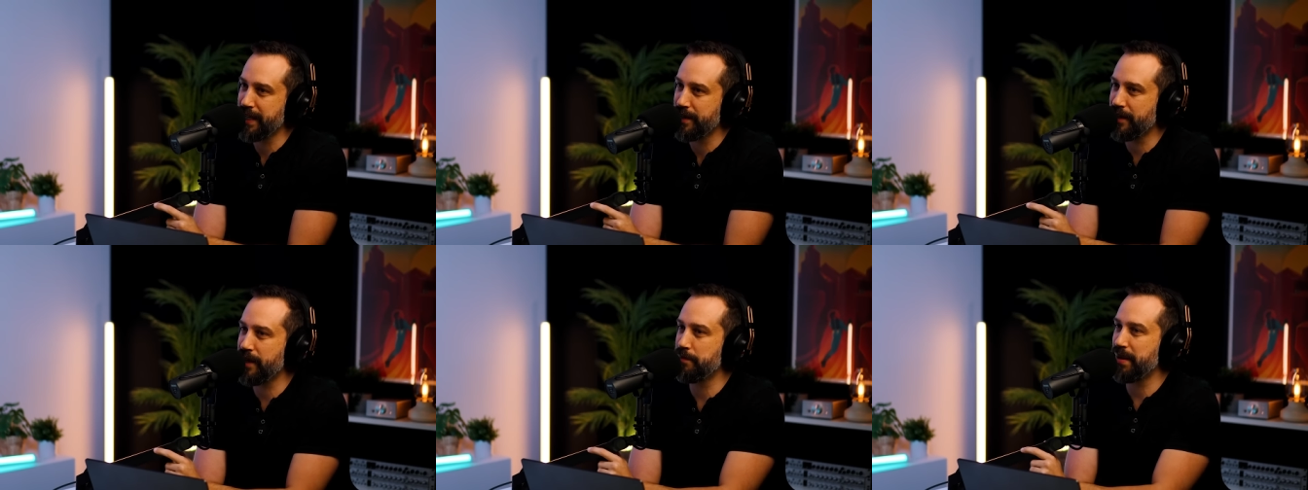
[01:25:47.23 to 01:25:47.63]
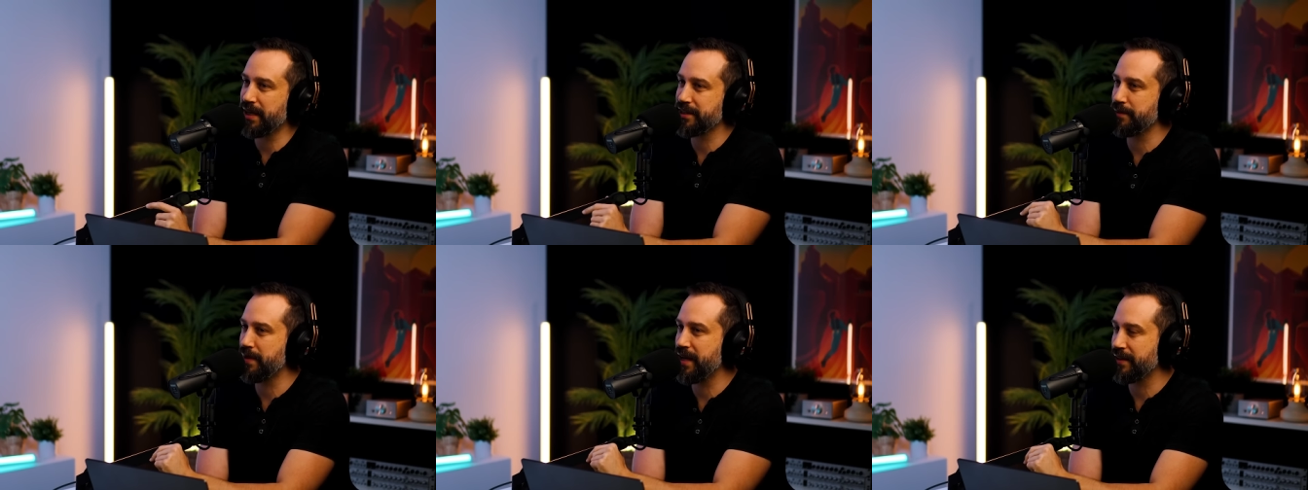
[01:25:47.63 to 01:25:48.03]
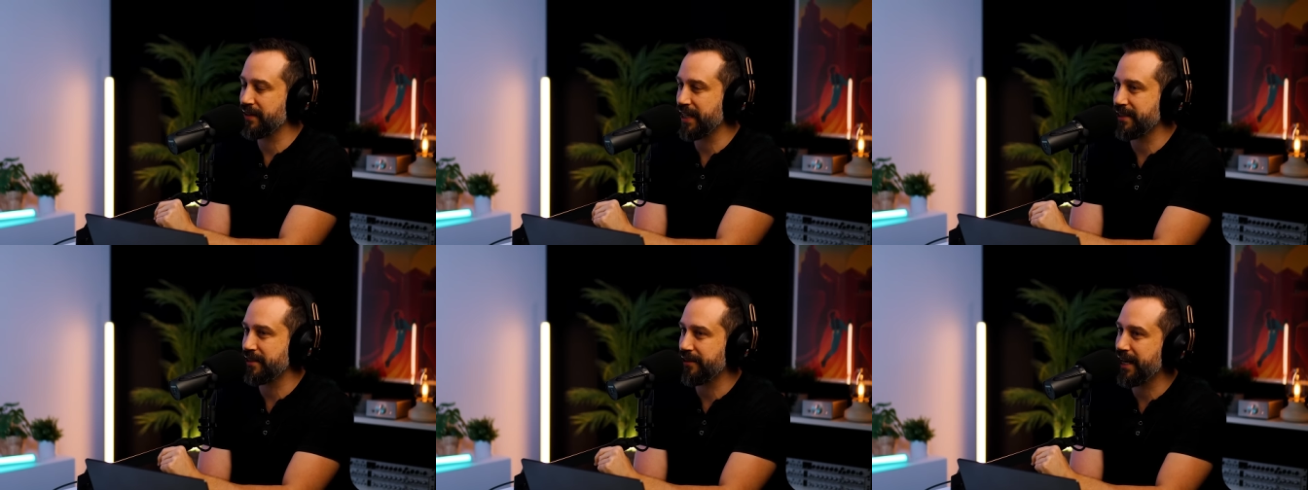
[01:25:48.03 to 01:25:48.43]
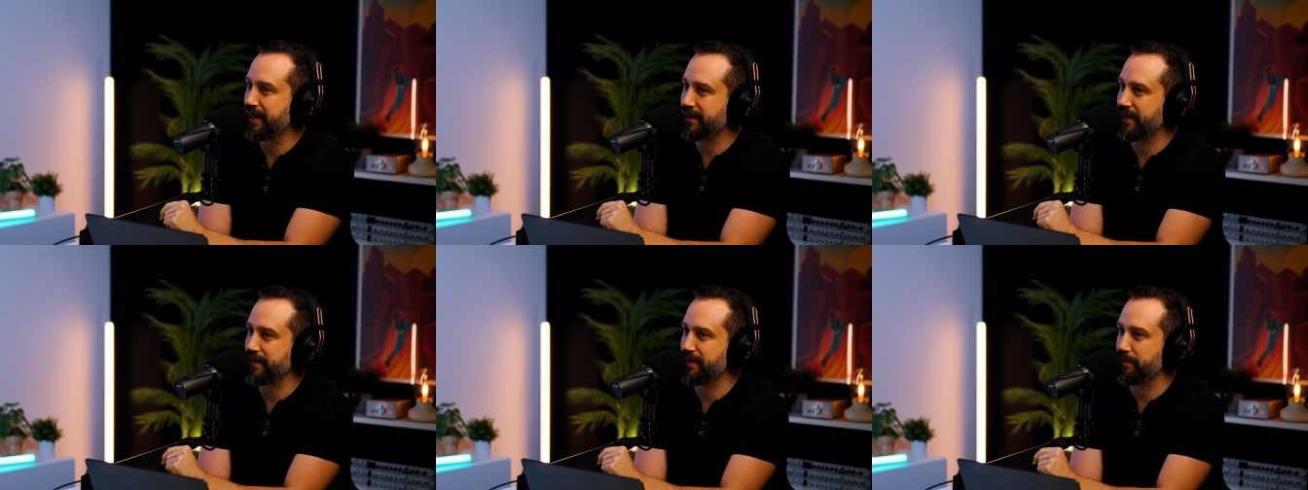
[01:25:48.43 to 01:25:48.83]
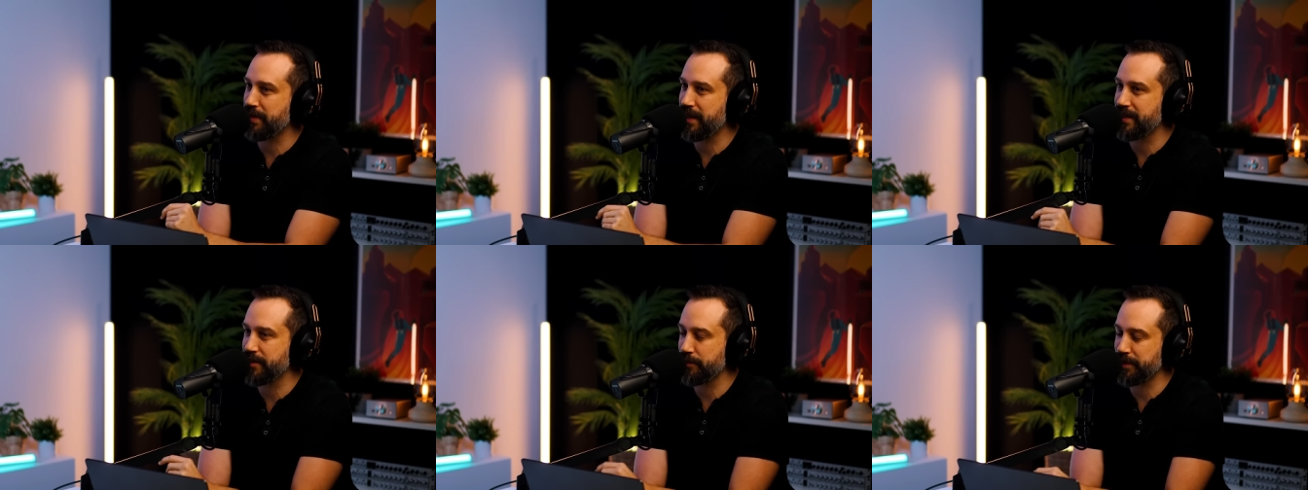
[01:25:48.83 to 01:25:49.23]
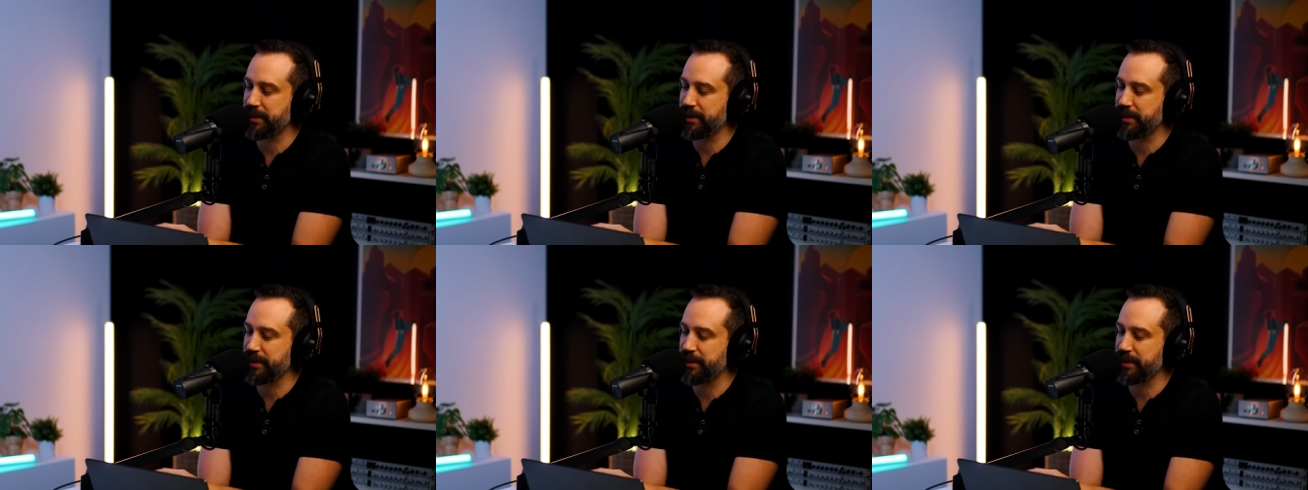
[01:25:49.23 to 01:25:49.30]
Nine bucks a month gets you access to Plus,